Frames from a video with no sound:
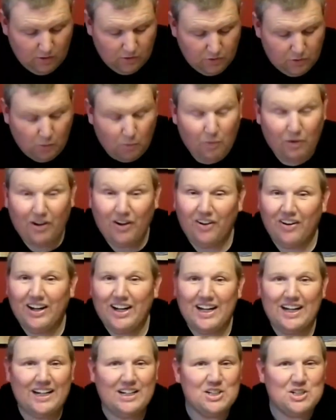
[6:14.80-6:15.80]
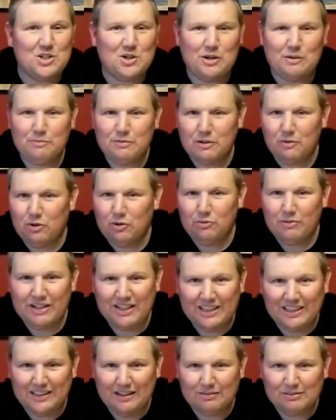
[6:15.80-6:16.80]
don't worry, he ain't showed up in WWE
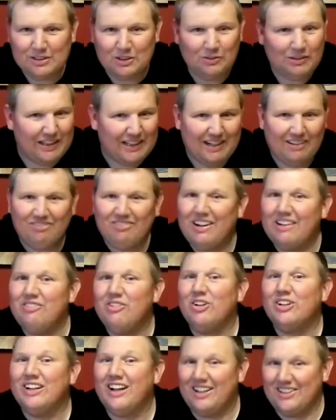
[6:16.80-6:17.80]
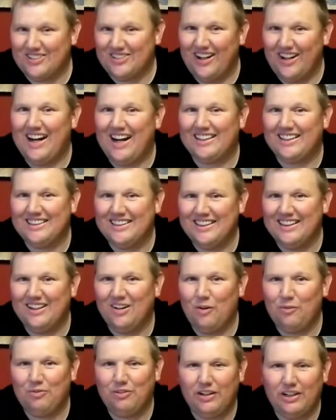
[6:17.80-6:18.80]
anytime soon. He got a 5-year contract.
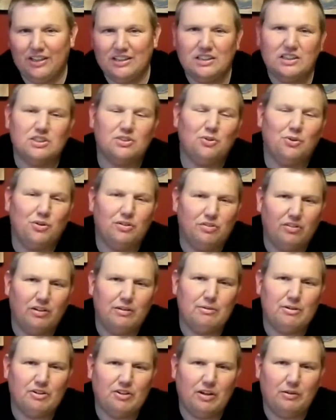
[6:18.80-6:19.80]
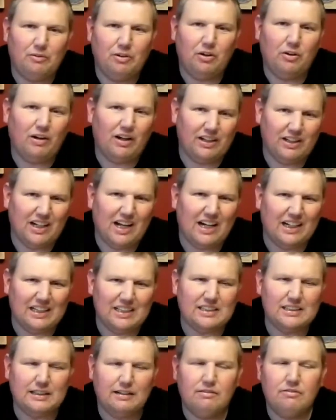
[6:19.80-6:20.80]
Hopefully he doesn't screw over MLW. I
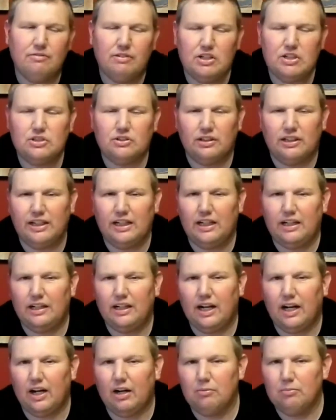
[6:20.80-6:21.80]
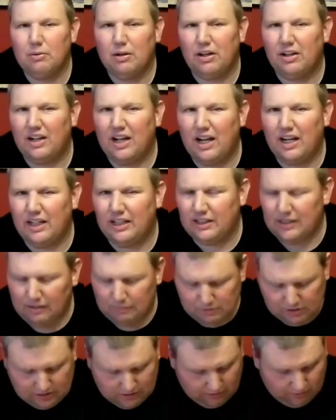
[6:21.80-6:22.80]
could see him eventually getting there, but not
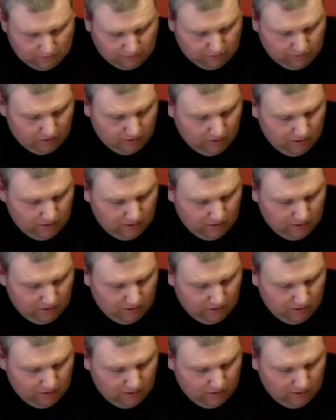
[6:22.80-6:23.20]
anytime soon.